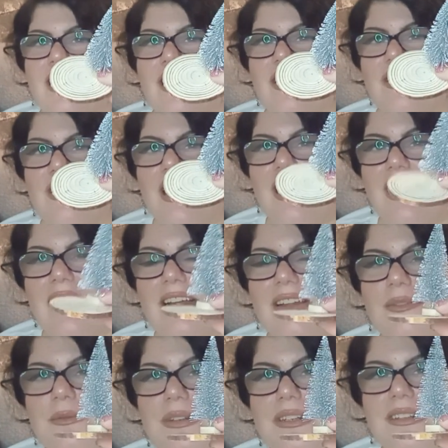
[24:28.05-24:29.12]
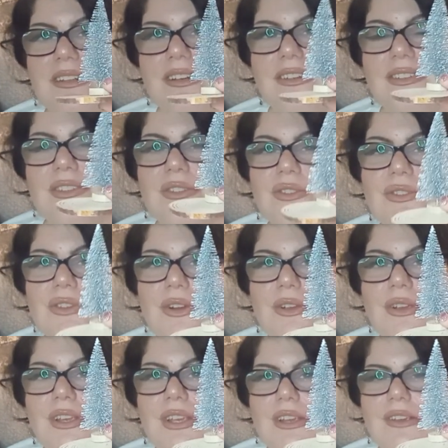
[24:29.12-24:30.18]
That would look so
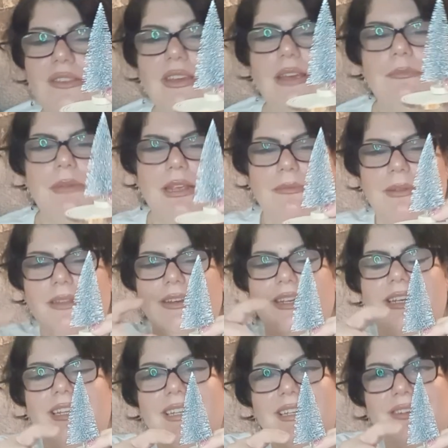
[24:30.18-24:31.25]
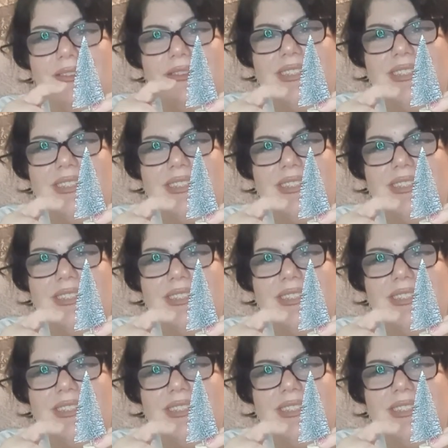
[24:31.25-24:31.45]
cute there. Maybe like a little